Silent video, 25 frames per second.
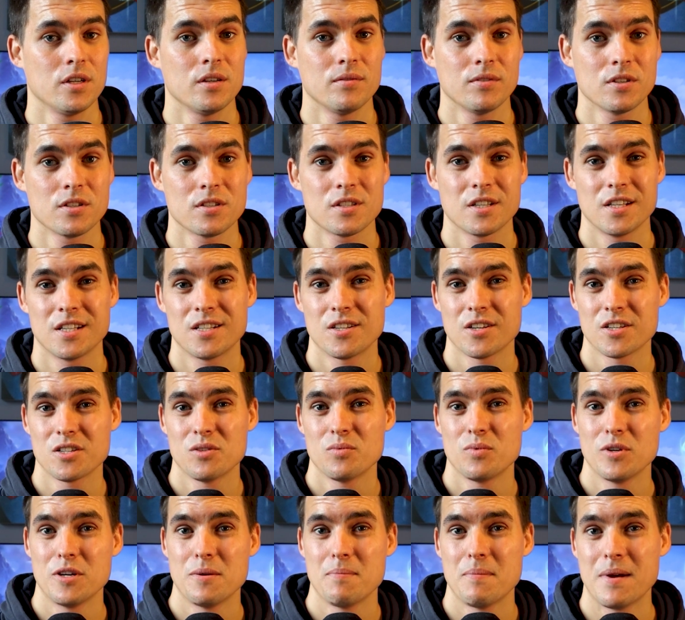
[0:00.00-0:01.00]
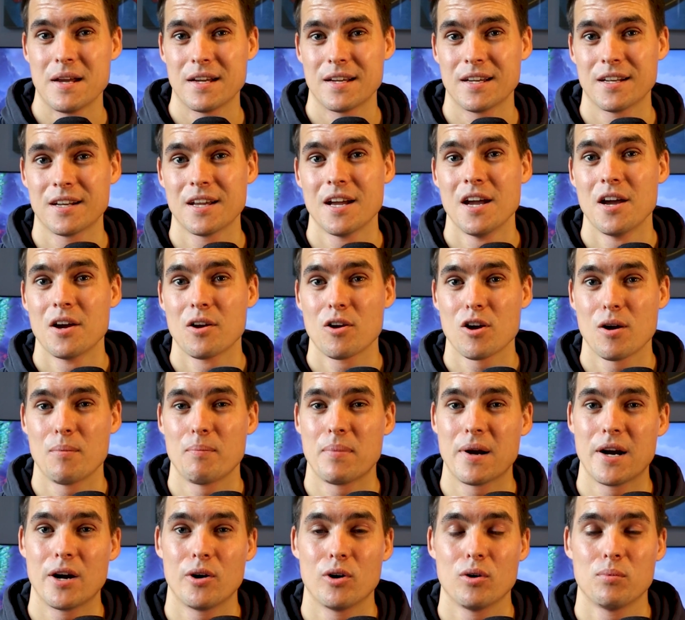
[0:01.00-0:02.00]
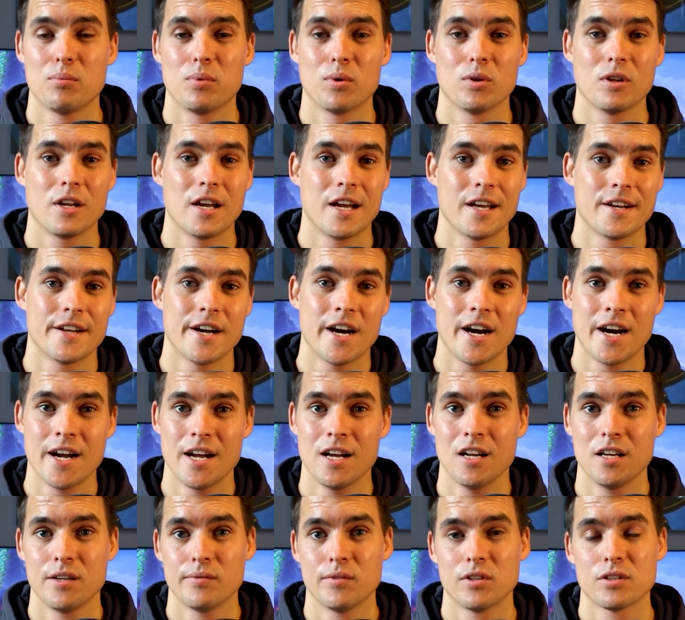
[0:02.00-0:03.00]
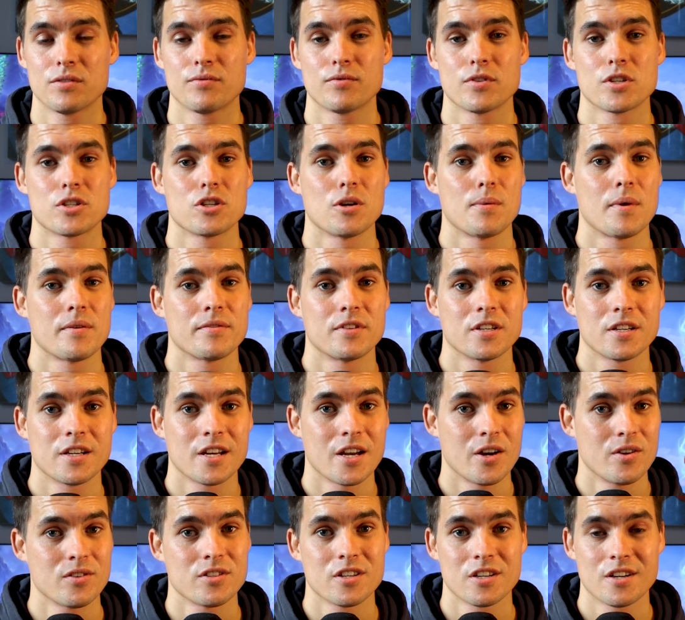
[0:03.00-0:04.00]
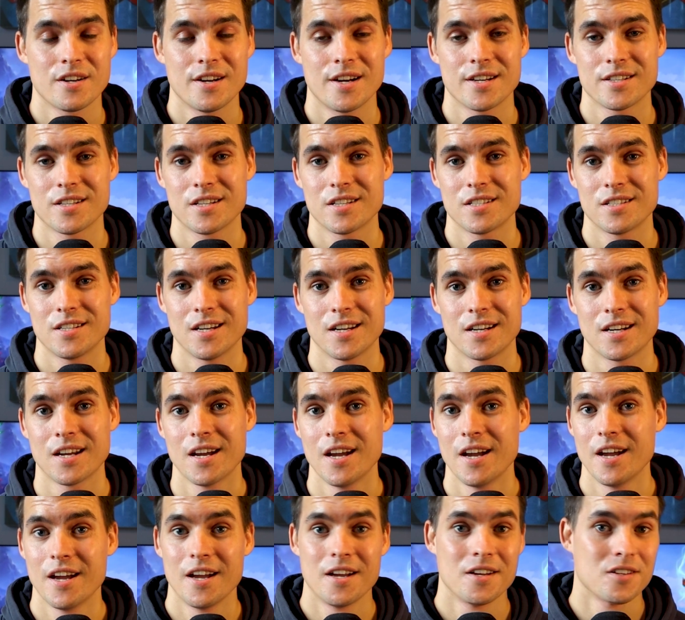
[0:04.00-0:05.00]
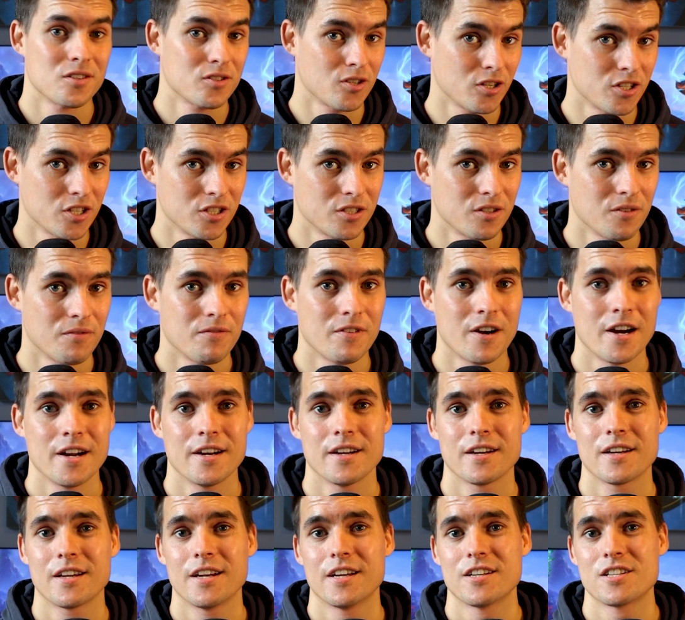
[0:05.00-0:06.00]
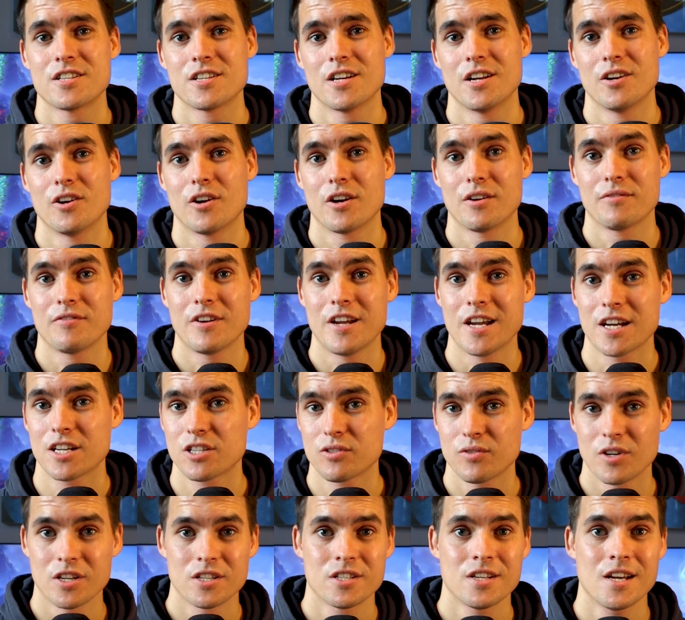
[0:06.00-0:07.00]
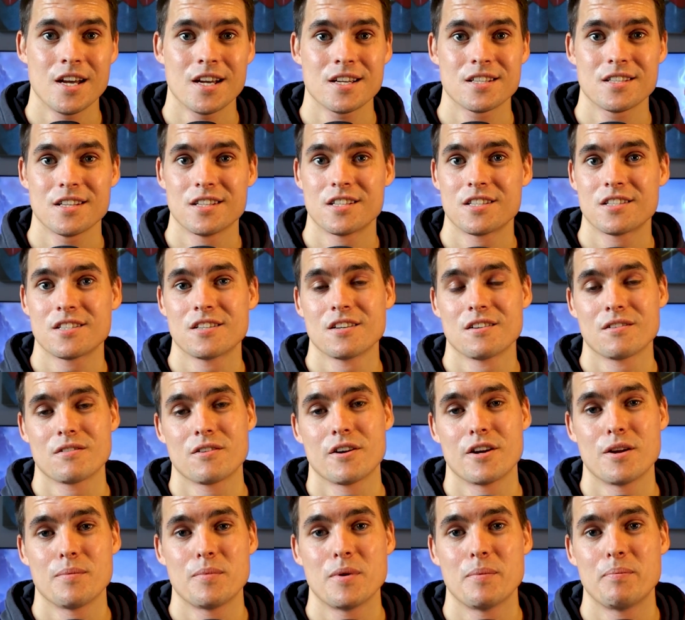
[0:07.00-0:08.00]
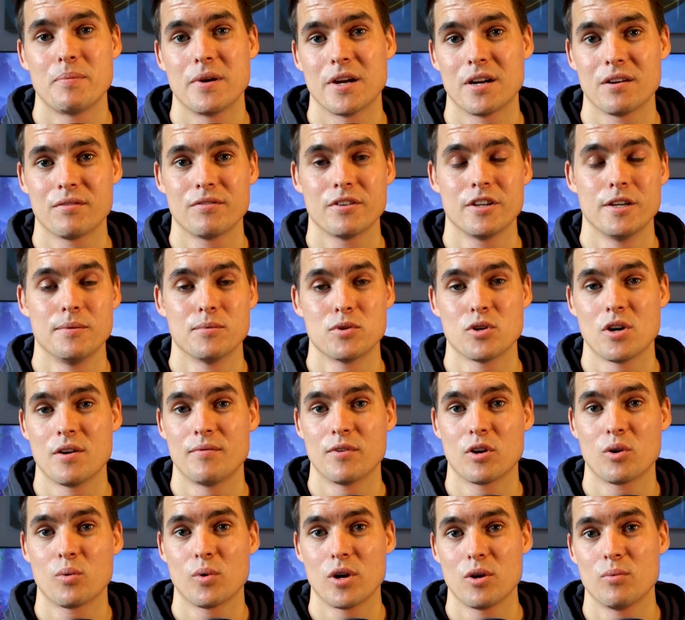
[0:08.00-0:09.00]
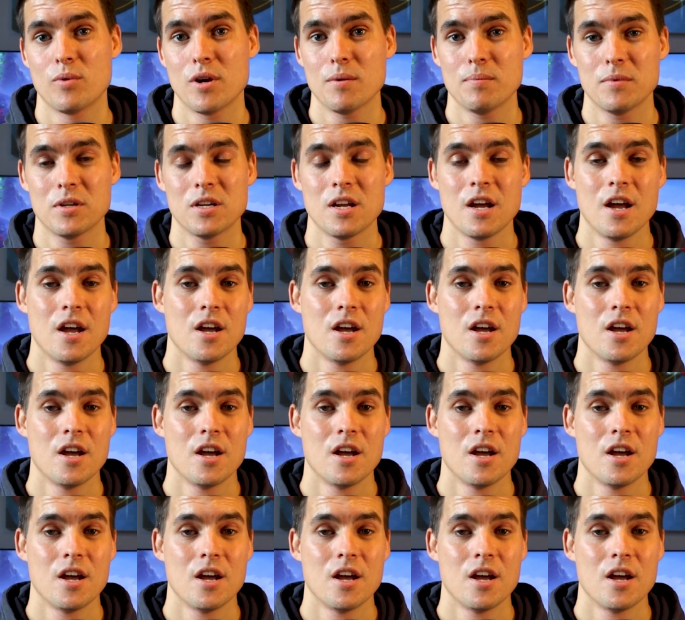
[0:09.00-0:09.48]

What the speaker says: levels. It doesn't really make it comparable at higher levels. For some of the character classes that, such as the fighter, gets a lot of extra attacks, it's still going to be better for them to have a great weapon.